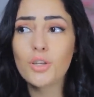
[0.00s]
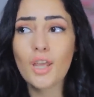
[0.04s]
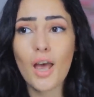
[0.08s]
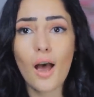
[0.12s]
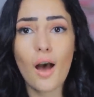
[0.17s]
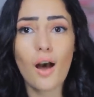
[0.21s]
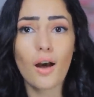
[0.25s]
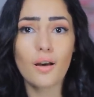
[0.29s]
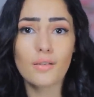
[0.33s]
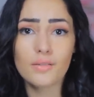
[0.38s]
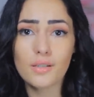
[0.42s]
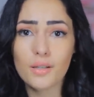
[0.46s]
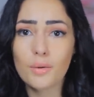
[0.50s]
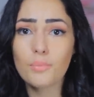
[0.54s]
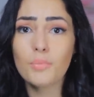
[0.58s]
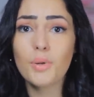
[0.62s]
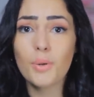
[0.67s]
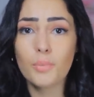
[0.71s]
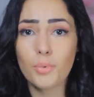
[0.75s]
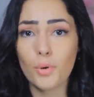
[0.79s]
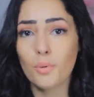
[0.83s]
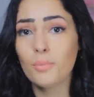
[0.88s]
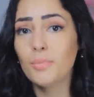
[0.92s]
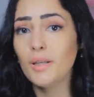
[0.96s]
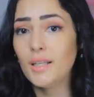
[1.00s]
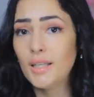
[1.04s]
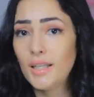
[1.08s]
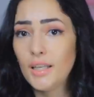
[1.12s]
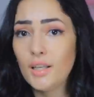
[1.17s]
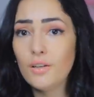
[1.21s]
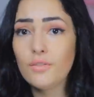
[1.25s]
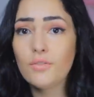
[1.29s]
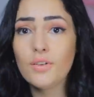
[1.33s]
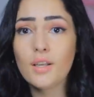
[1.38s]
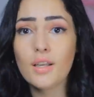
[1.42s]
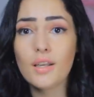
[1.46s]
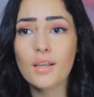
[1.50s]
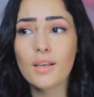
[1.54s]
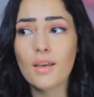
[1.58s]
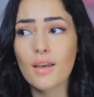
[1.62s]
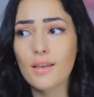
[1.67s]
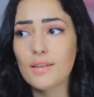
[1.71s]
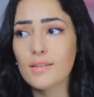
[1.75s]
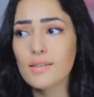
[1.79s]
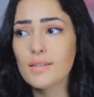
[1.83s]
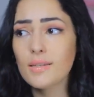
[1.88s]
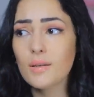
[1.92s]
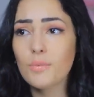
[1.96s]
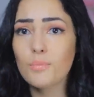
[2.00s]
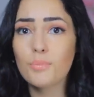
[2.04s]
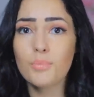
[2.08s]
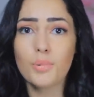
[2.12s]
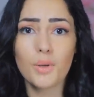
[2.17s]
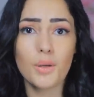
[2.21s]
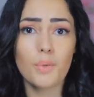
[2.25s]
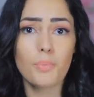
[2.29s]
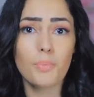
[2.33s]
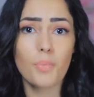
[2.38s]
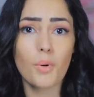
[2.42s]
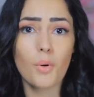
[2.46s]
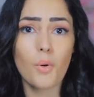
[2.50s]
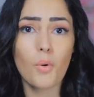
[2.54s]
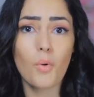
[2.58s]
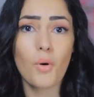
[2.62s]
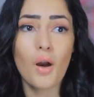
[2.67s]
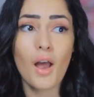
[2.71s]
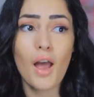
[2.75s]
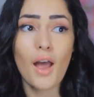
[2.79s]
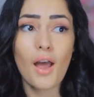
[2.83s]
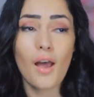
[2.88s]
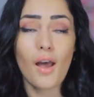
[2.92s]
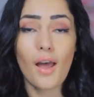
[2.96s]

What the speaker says: yeah, some people believing and some people